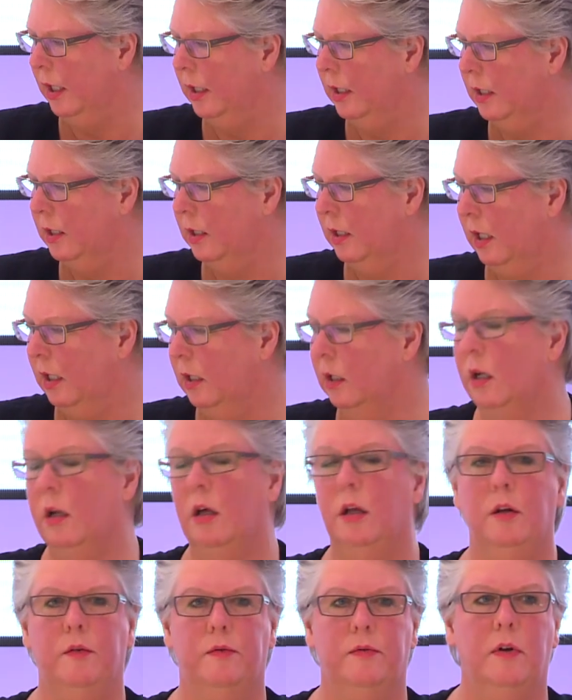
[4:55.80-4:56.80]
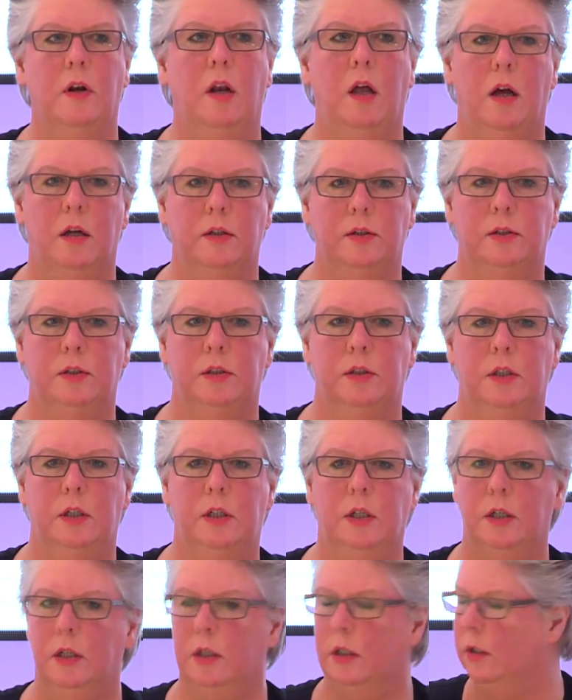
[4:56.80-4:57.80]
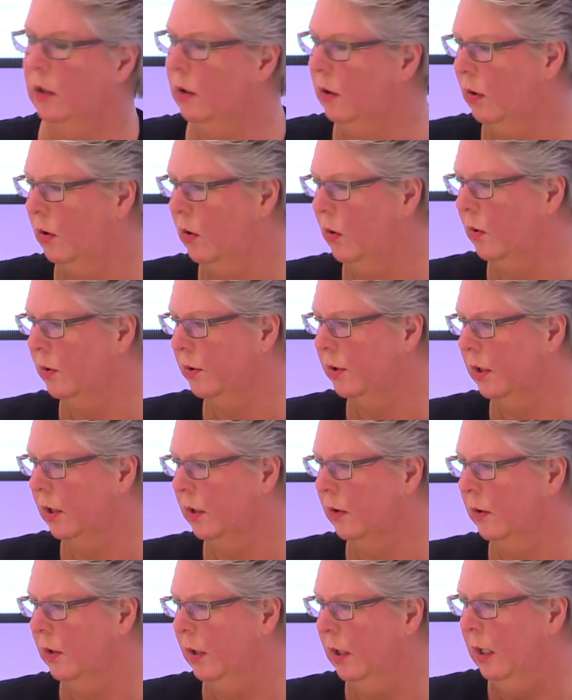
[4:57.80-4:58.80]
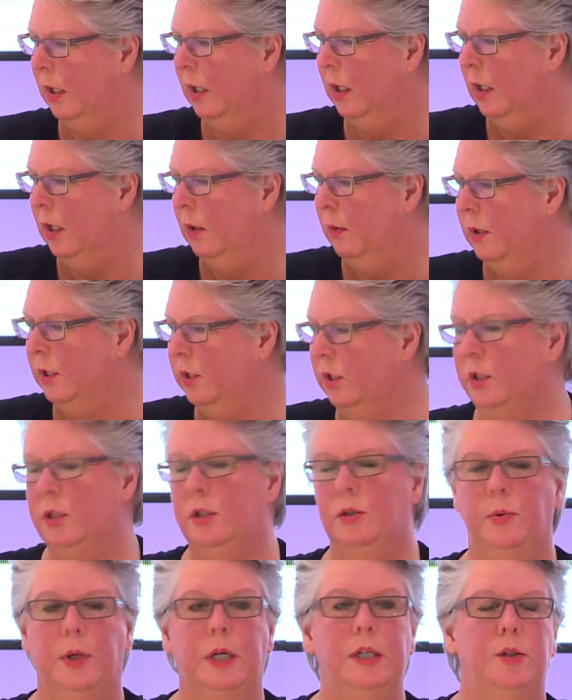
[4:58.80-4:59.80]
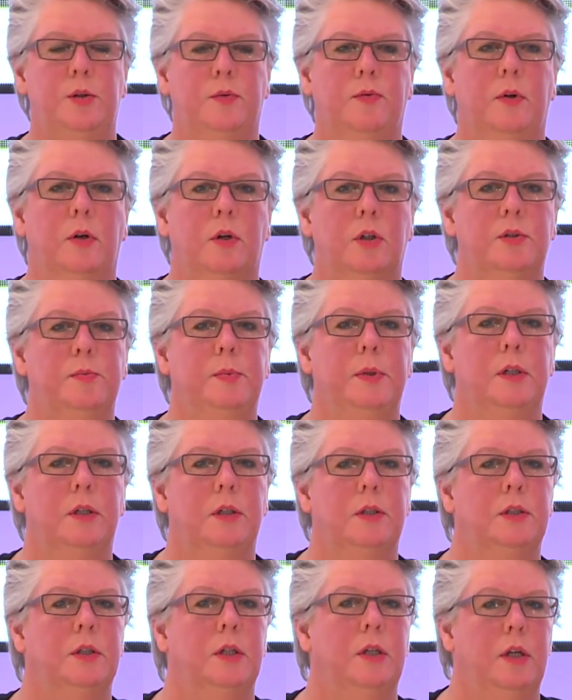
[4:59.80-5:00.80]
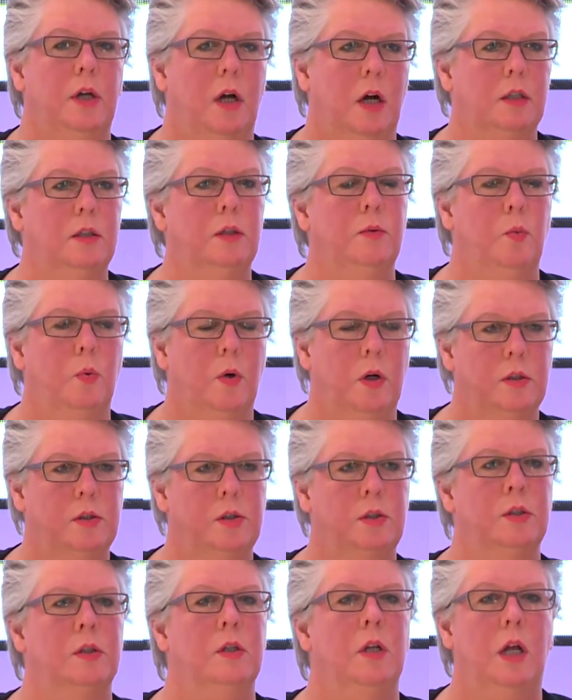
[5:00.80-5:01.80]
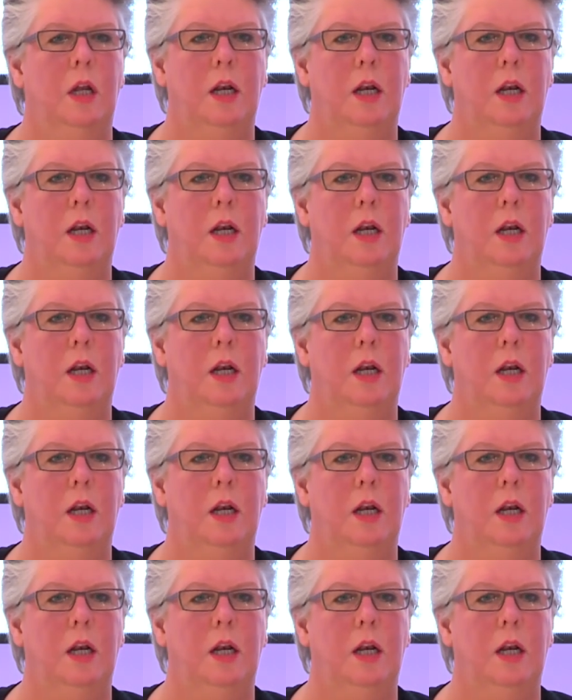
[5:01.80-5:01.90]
and a lot of glass also, which is strange, of course, because a yacht wants